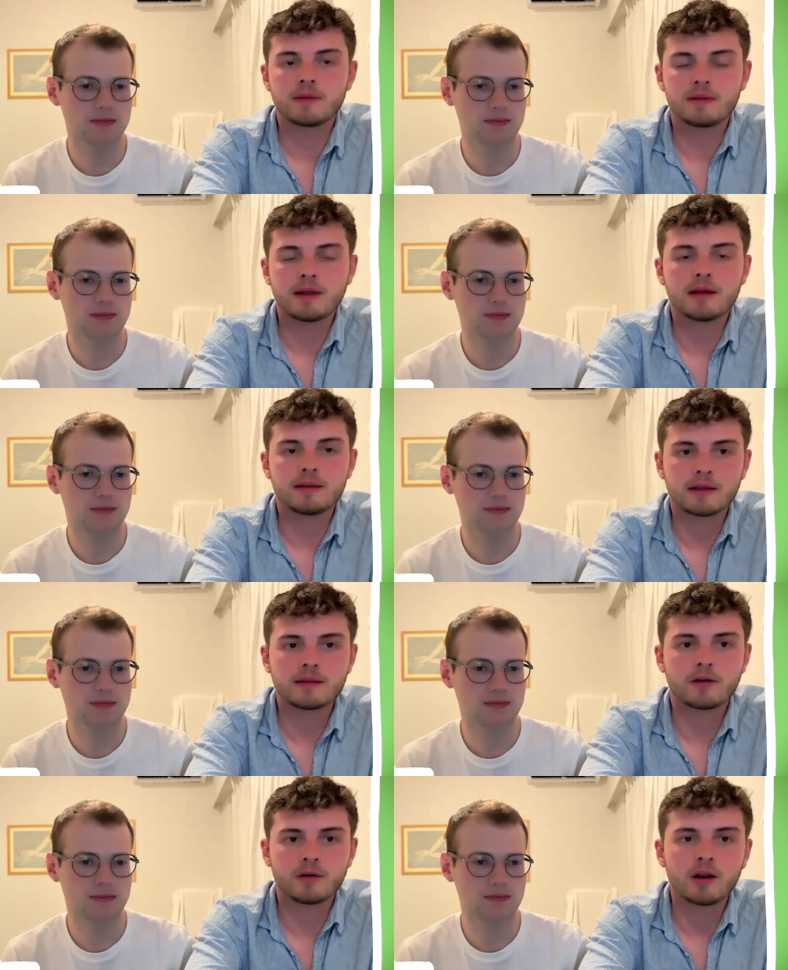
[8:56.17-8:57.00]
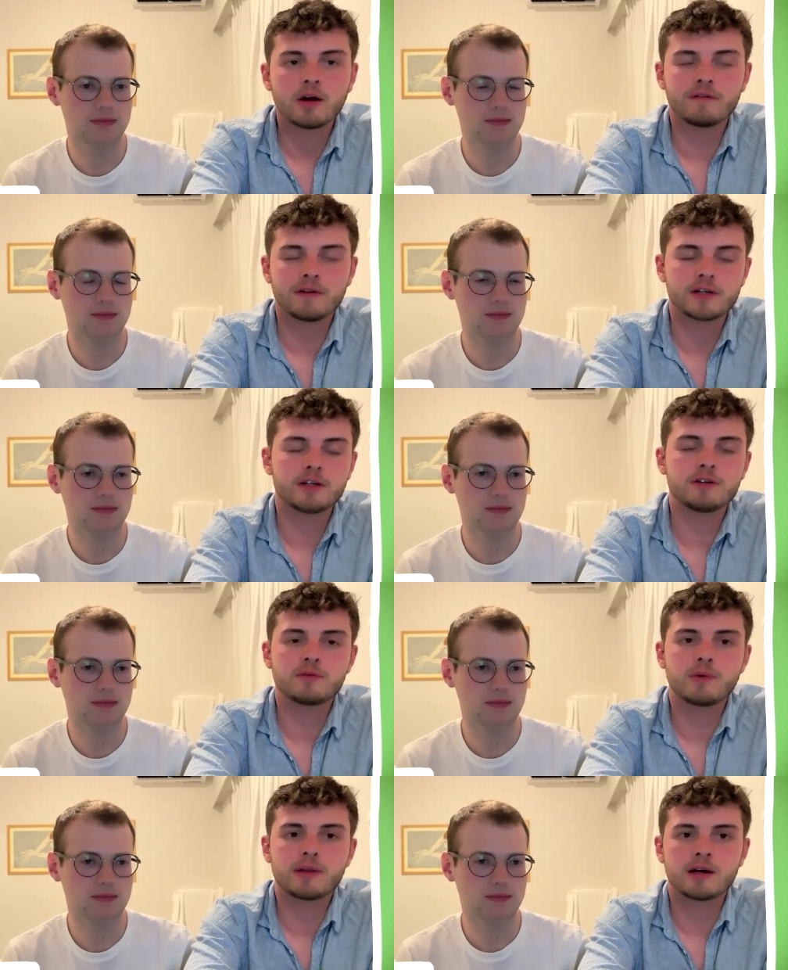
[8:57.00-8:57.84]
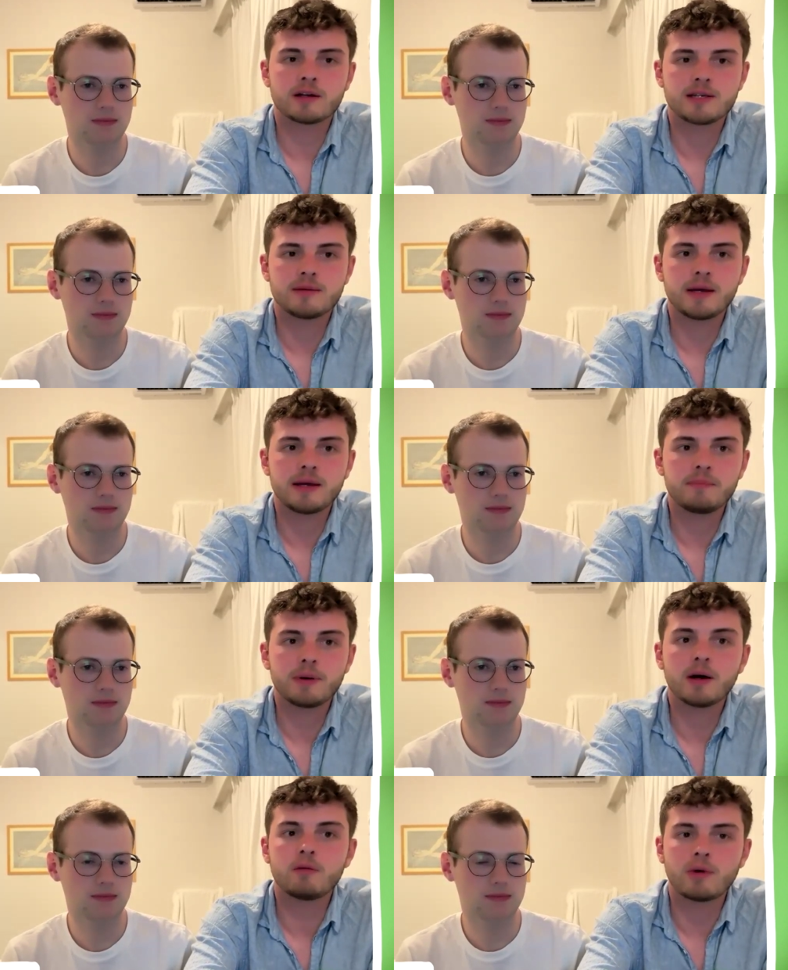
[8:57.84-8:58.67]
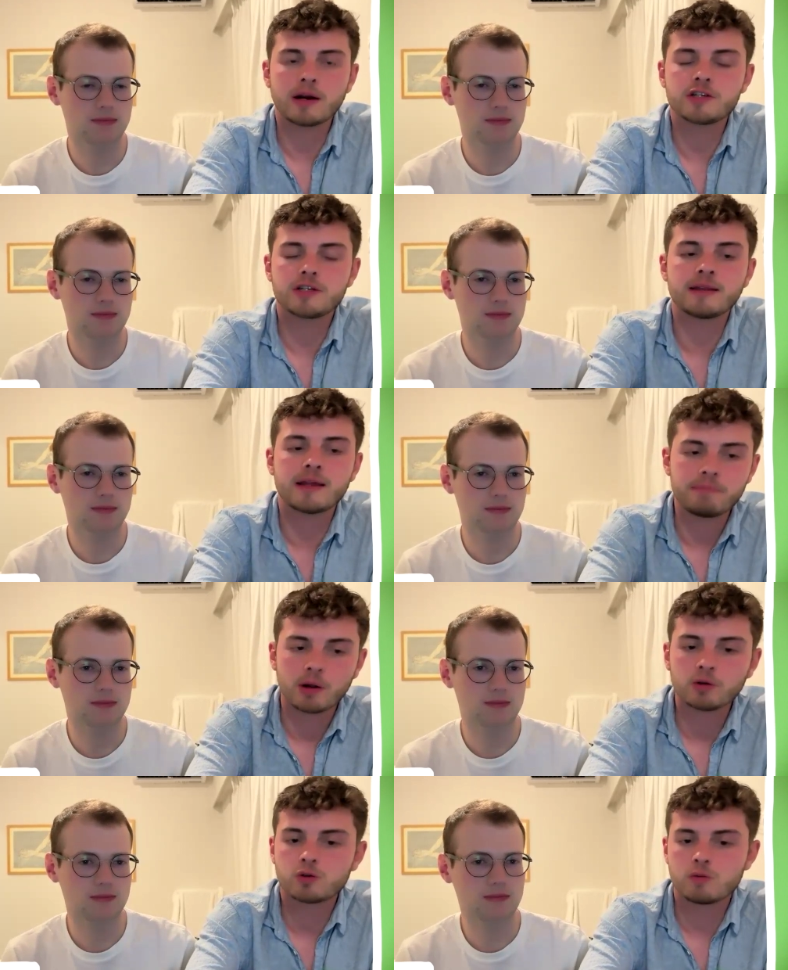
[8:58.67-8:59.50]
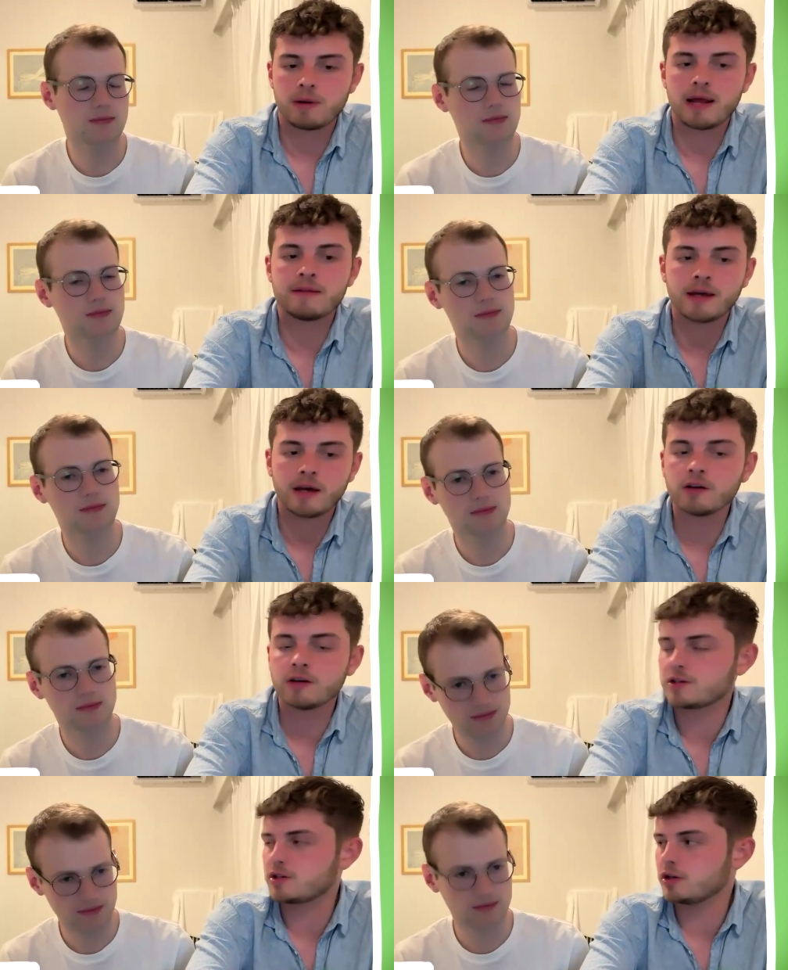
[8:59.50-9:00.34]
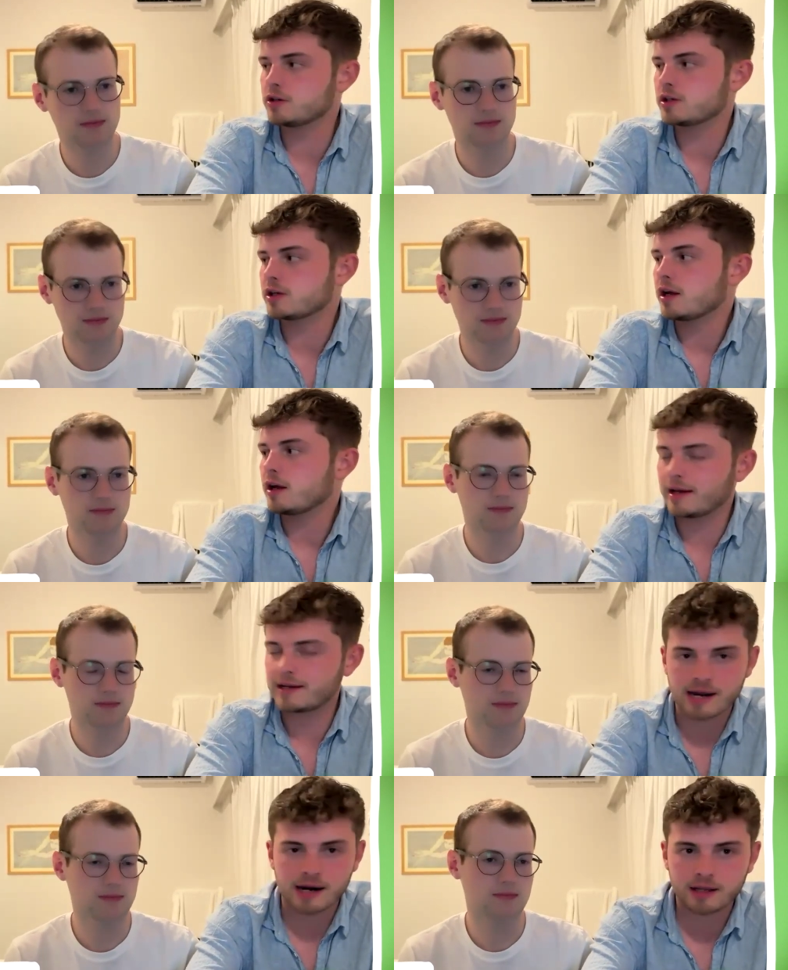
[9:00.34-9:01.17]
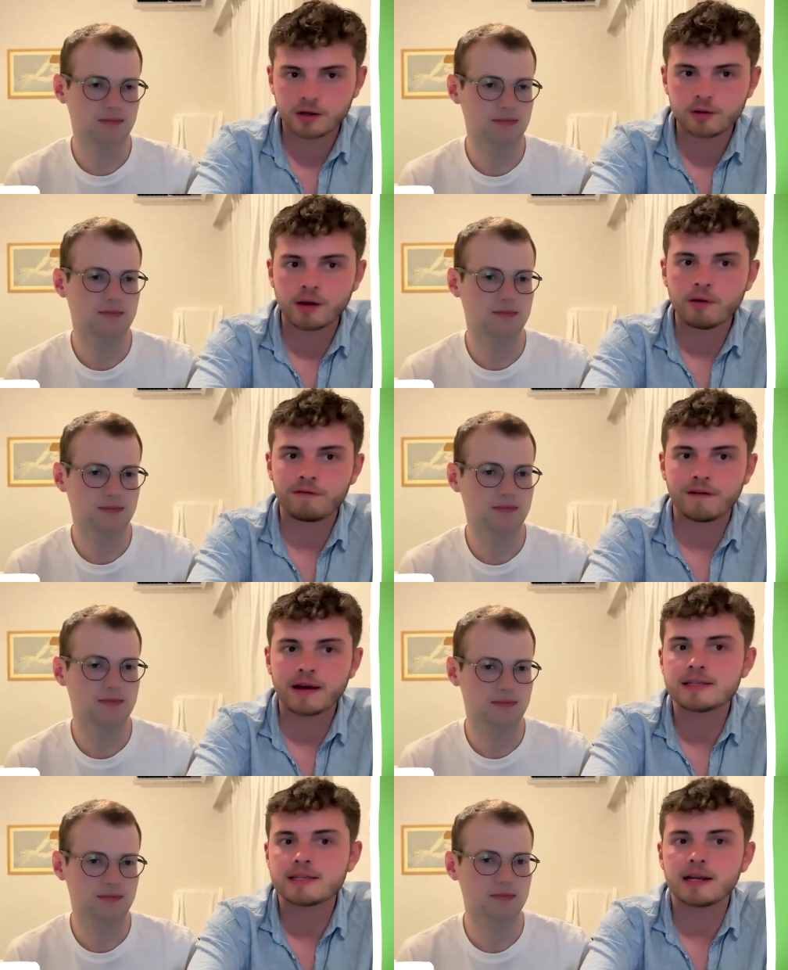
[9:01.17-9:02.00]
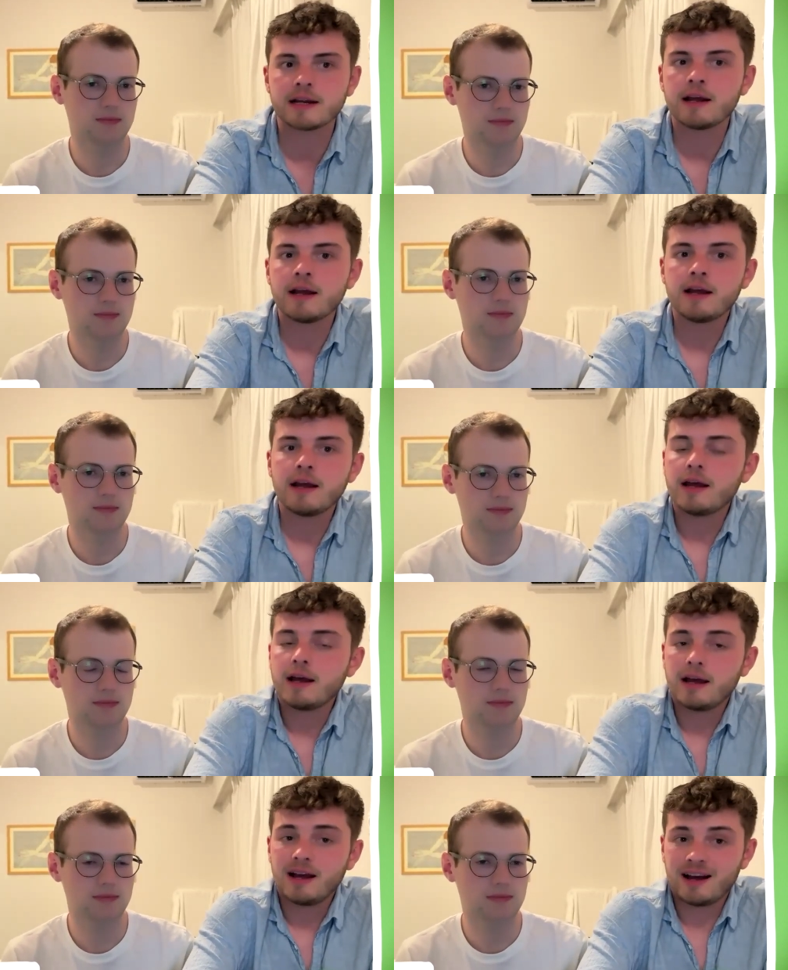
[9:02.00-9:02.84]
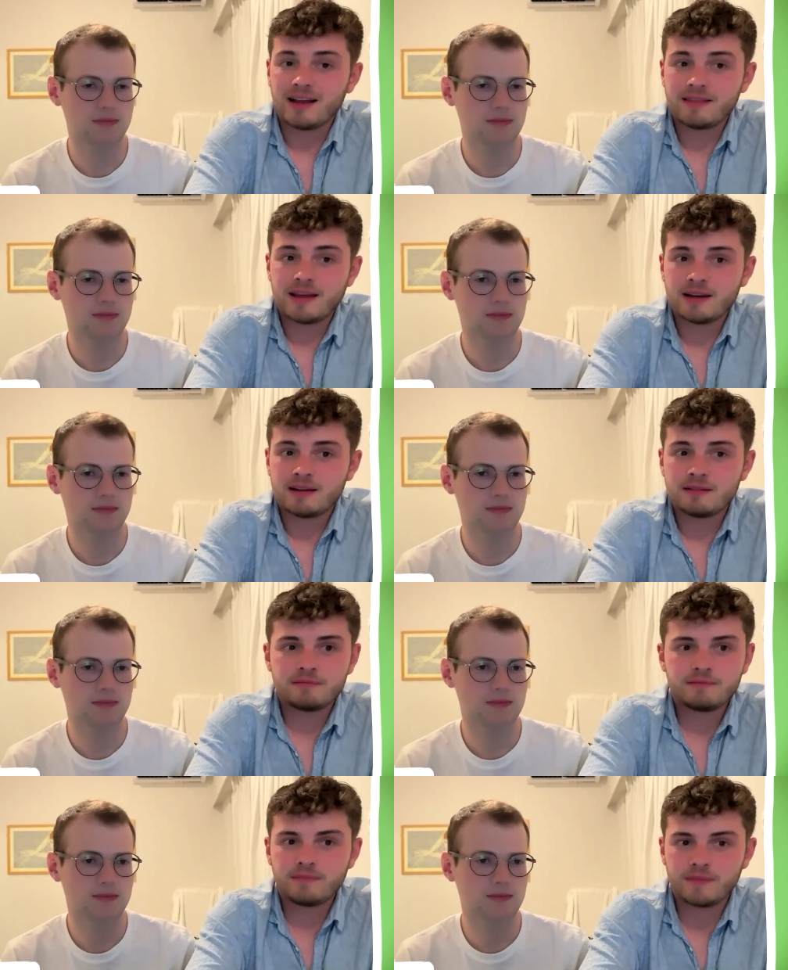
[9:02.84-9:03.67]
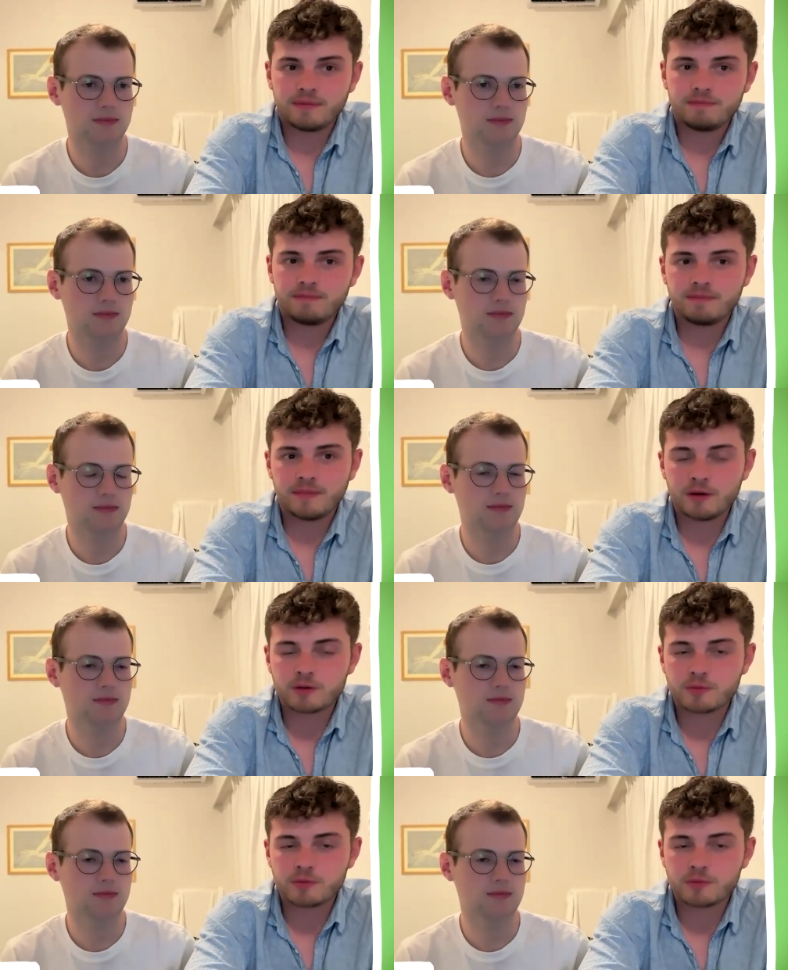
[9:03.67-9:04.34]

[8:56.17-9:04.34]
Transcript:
Speaker 1: there, there are a lot of issues with RCB, but Rajasthan they bowled to a plan. They understood exactly who they were facing, and then it was